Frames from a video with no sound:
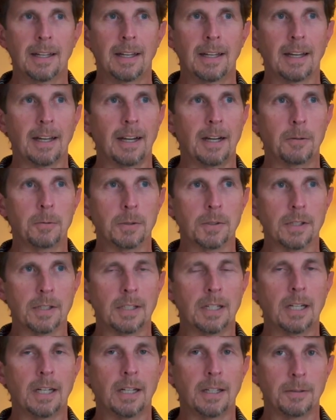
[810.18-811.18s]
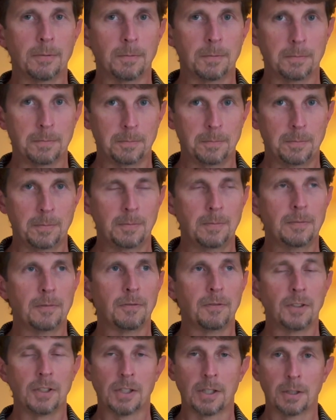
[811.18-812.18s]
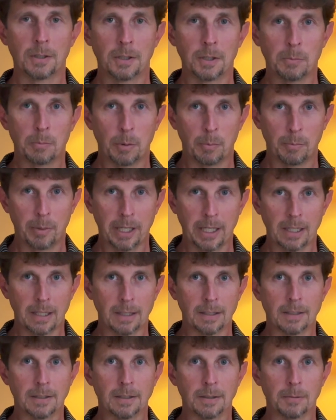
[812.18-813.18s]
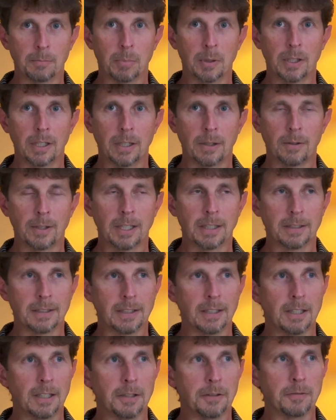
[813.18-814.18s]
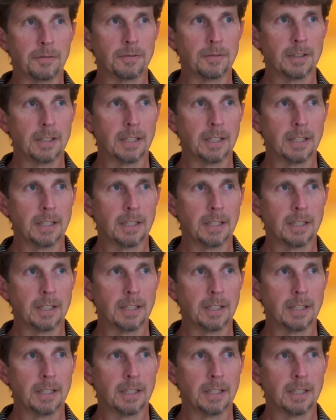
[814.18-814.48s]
I was not physically prepared to play a round of golf,